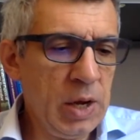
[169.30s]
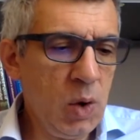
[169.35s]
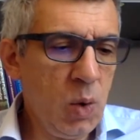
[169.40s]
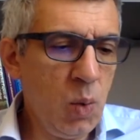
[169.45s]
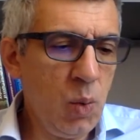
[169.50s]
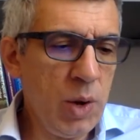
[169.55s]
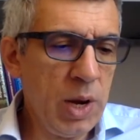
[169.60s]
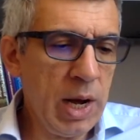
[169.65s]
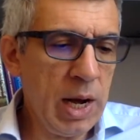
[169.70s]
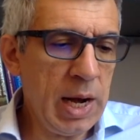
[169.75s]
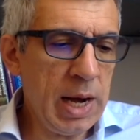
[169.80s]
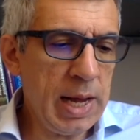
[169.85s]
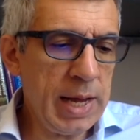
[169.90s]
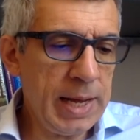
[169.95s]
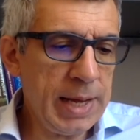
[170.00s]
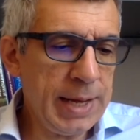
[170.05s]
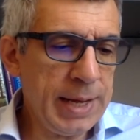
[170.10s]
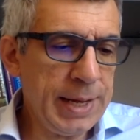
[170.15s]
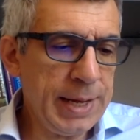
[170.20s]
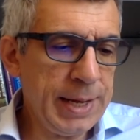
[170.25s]
will
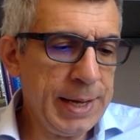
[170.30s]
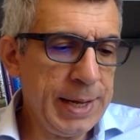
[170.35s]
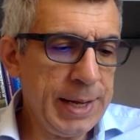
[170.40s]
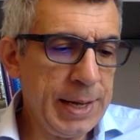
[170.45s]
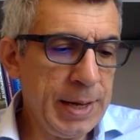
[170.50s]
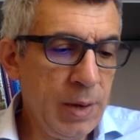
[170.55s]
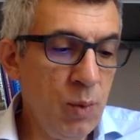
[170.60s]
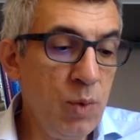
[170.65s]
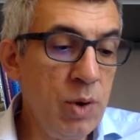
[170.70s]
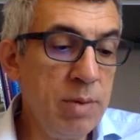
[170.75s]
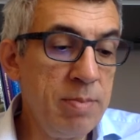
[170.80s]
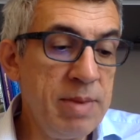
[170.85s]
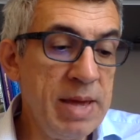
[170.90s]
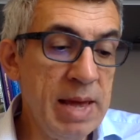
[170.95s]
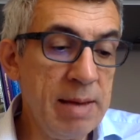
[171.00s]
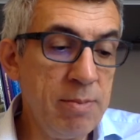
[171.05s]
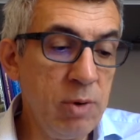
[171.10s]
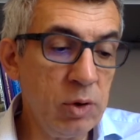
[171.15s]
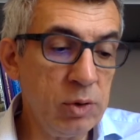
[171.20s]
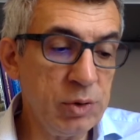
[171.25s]
be
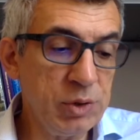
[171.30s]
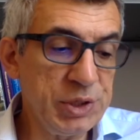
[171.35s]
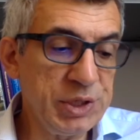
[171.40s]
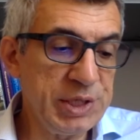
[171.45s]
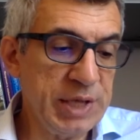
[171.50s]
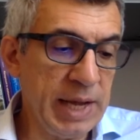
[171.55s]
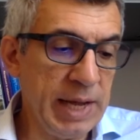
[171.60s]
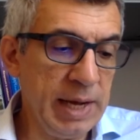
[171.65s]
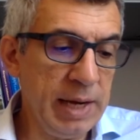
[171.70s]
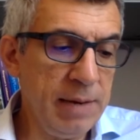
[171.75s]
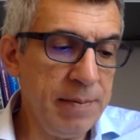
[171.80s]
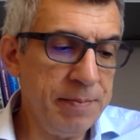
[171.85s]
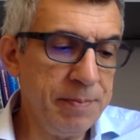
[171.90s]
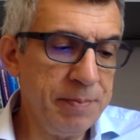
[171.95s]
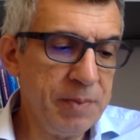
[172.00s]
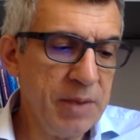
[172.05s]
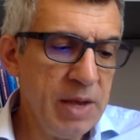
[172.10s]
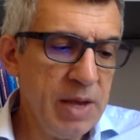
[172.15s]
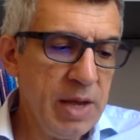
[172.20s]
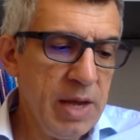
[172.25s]
able to sell,
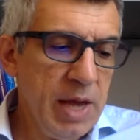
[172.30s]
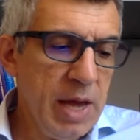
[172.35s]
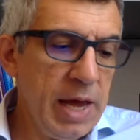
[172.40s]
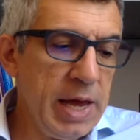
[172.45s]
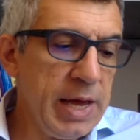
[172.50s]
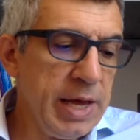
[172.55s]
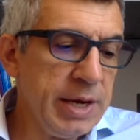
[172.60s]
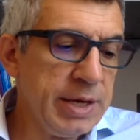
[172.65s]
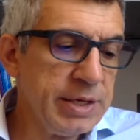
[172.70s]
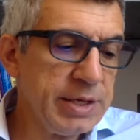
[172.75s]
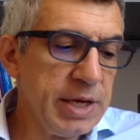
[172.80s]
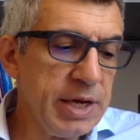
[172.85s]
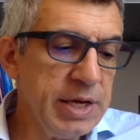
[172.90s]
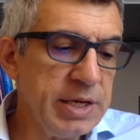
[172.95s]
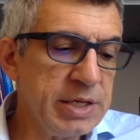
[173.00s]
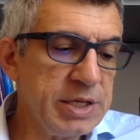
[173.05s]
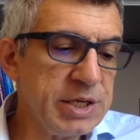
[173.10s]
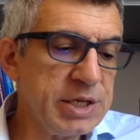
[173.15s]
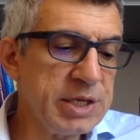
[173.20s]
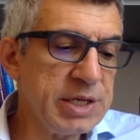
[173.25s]
and
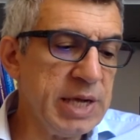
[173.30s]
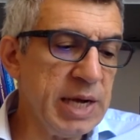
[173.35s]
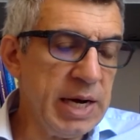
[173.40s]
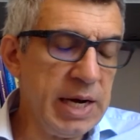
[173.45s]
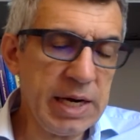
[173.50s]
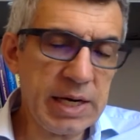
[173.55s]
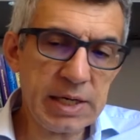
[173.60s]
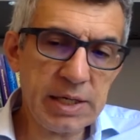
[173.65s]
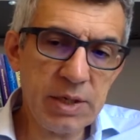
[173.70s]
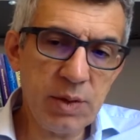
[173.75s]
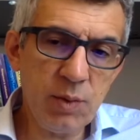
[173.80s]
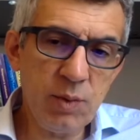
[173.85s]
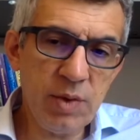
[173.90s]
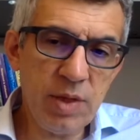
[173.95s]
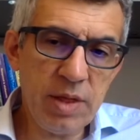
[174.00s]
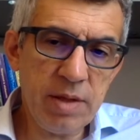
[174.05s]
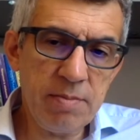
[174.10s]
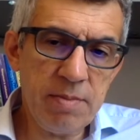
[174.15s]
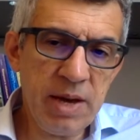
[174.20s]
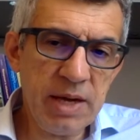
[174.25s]
it starts
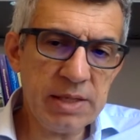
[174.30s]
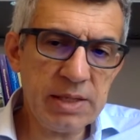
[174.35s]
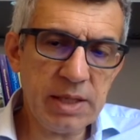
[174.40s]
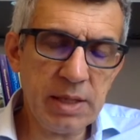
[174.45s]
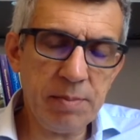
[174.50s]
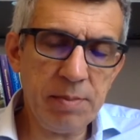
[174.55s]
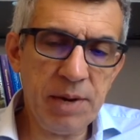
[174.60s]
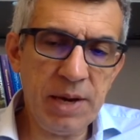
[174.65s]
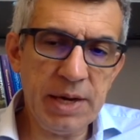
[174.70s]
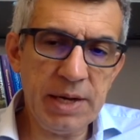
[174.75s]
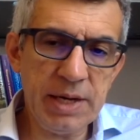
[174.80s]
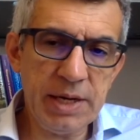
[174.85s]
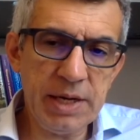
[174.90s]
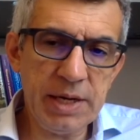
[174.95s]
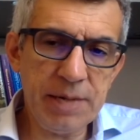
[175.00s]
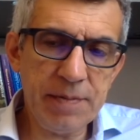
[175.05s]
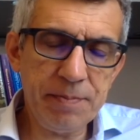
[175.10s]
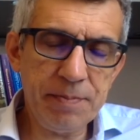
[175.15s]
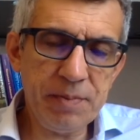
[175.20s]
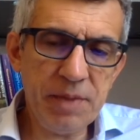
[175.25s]
with a master planning
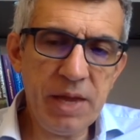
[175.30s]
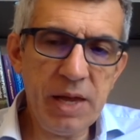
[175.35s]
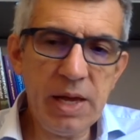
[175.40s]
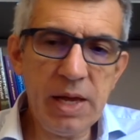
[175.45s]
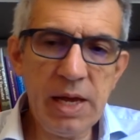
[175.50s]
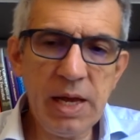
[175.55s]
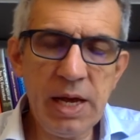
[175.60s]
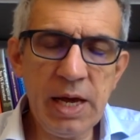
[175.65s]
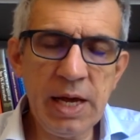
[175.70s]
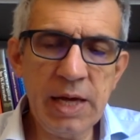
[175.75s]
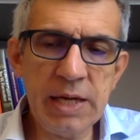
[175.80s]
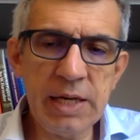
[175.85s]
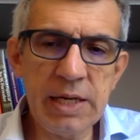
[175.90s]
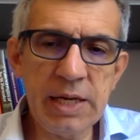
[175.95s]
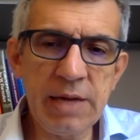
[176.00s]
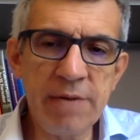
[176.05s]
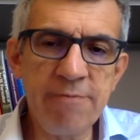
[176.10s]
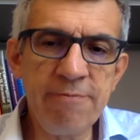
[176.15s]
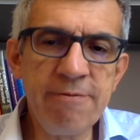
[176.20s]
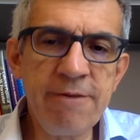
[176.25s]
at
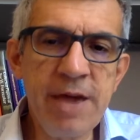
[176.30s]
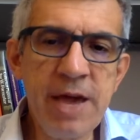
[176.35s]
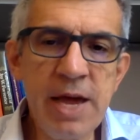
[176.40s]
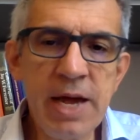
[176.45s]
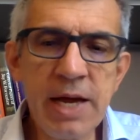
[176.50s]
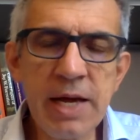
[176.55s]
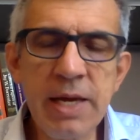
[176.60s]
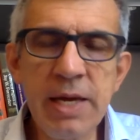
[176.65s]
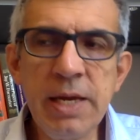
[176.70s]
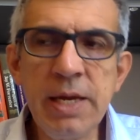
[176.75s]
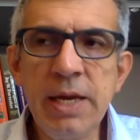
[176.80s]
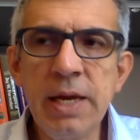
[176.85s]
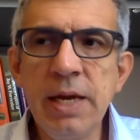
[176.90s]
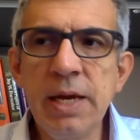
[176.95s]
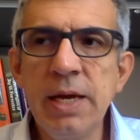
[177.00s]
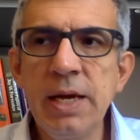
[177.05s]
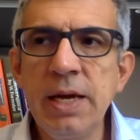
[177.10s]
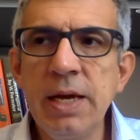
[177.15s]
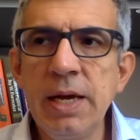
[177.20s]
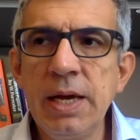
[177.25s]
the very
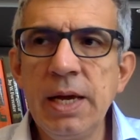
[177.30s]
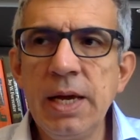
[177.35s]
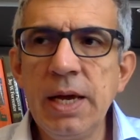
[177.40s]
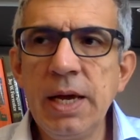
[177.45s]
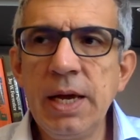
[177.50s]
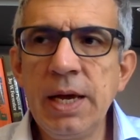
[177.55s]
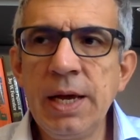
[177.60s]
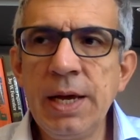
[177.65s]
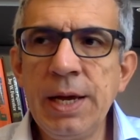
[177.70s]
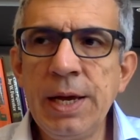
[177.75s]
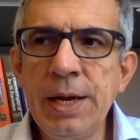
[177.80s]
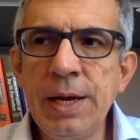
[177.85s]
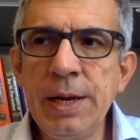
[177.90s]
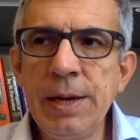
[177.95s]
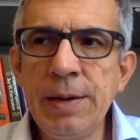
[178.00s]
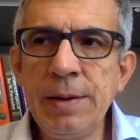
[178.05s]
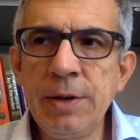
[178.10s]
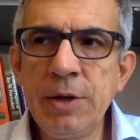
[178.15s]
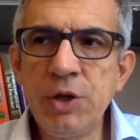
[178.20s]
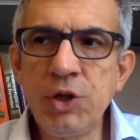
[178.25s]

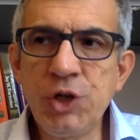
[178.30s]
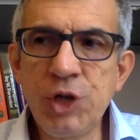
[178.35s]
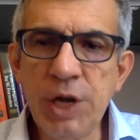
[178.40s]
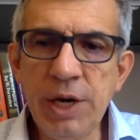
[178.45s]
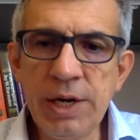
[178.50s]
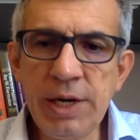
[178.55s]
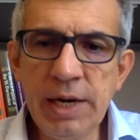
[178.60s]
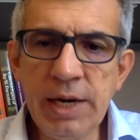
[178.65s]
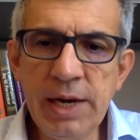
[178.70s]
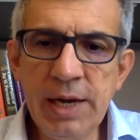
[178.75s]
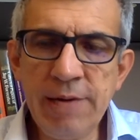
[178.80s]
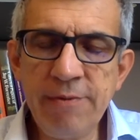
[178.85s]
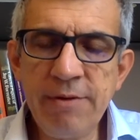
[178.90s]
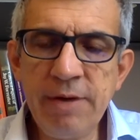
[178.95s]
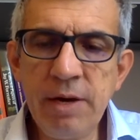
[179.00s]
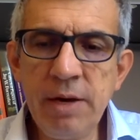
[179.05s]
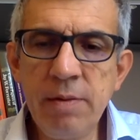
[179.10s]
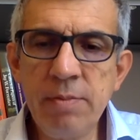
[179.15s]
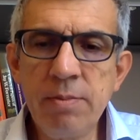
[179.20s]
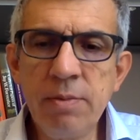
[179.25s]
general level,
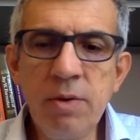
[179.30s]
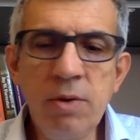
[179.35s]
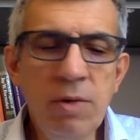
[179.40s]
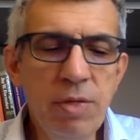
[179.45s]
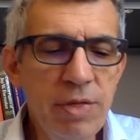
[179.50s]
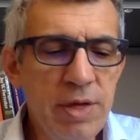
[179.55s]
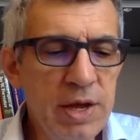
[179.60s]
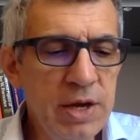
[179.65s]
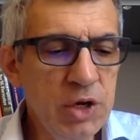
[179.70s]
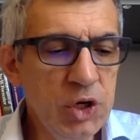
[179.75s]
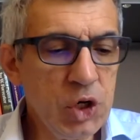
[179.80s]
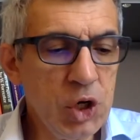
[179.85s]
both in